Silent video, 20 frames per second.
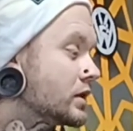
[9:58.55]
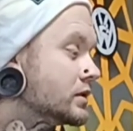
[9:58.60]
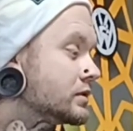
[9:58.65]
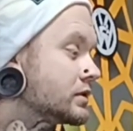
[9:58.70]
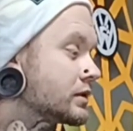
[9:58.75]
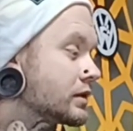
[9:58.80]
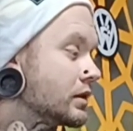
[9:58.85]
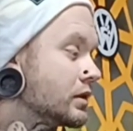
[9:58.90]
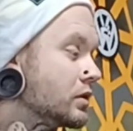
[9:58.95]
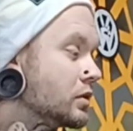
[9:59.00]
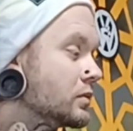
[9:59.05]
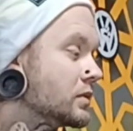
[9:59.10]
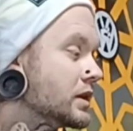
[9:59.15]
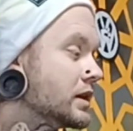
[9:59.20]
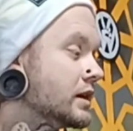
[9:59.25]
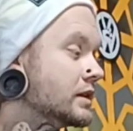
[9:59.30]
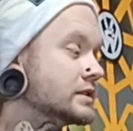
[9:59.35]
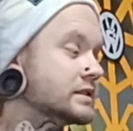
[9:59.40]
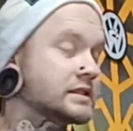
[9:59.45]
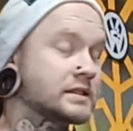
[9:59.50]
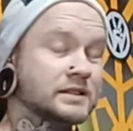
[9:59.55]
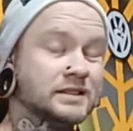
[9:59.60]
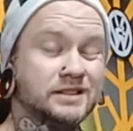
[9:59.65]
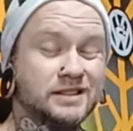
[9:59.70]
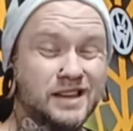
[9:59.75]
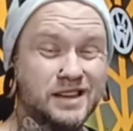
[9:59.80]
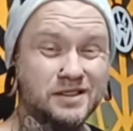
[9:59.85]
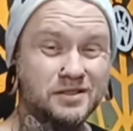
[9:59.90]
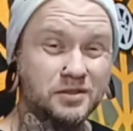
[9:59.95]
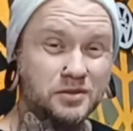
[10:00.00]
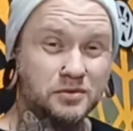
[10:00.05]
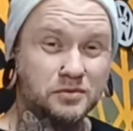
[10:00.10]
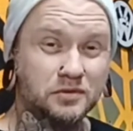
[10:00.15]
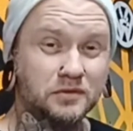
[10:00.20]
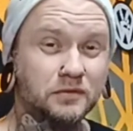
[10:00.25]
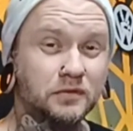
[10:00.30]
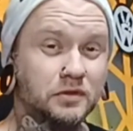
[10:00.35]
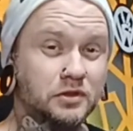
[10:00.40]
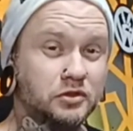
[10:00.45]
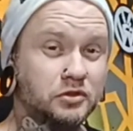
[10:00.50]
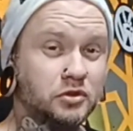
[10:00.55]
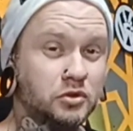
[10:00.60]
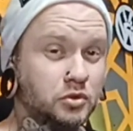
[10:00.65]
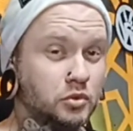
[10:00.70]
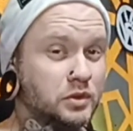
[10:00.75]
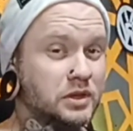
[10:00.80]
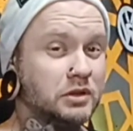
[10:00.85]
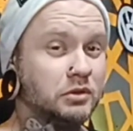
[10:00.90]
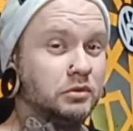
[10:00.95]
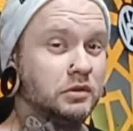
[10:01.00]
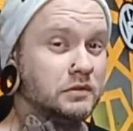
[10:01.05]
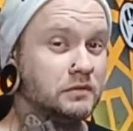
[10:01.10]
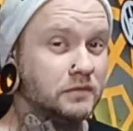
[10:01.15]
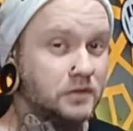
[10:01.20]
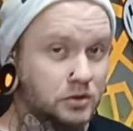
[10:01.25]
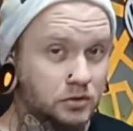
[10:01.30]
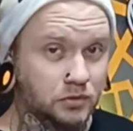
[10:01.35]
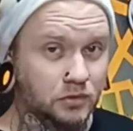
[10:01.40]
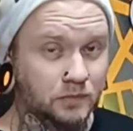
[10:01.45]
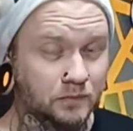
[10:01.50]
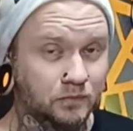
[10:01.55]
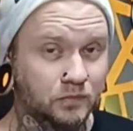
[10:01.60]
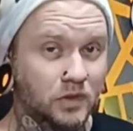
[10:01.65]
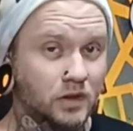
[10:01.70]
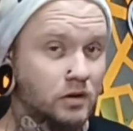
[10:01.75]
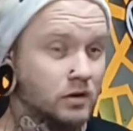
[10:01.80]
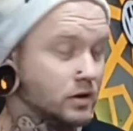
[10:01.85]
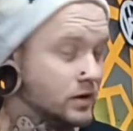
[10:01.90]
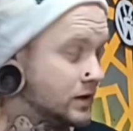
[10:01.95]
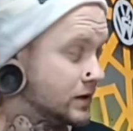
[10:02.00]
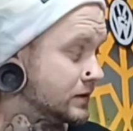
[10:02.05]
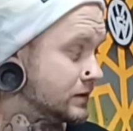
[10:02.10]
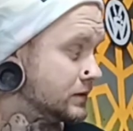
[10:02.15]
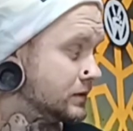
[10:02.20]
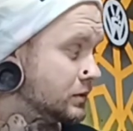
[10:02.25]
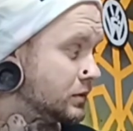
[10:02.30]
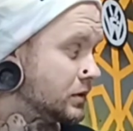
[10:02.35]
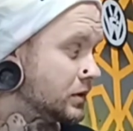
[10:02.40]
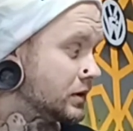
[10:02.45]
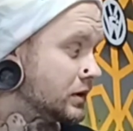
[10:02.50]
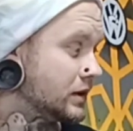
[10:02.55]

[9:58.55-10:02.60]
so stay tuned for a 2-week review on